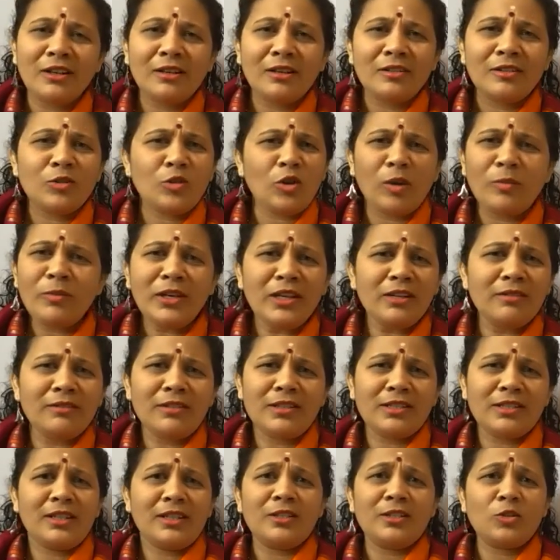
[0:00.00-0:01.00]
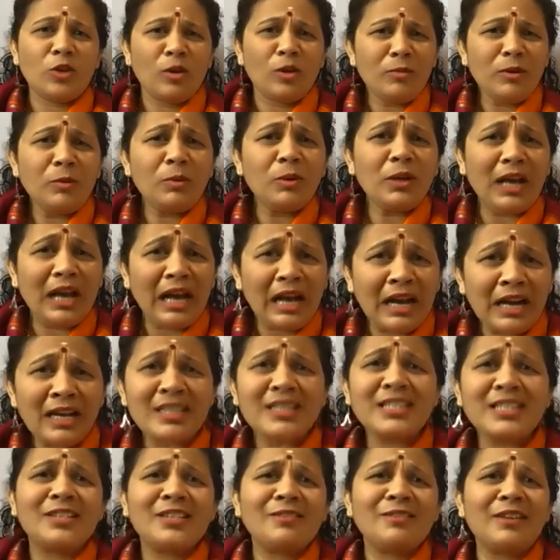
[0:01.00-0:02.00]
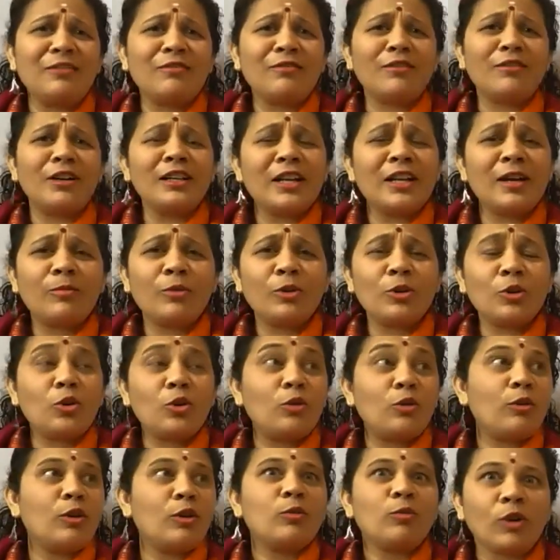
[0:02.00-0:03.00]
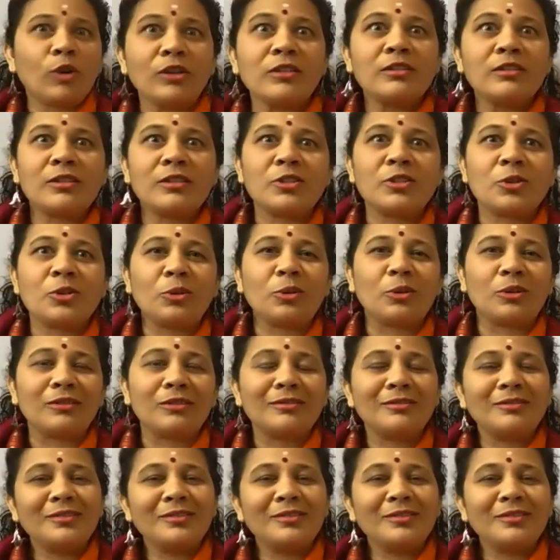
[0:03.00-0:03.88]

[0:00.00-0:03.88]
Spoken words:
Swami never said. Swami would ask when World Cup would go on, what is the score?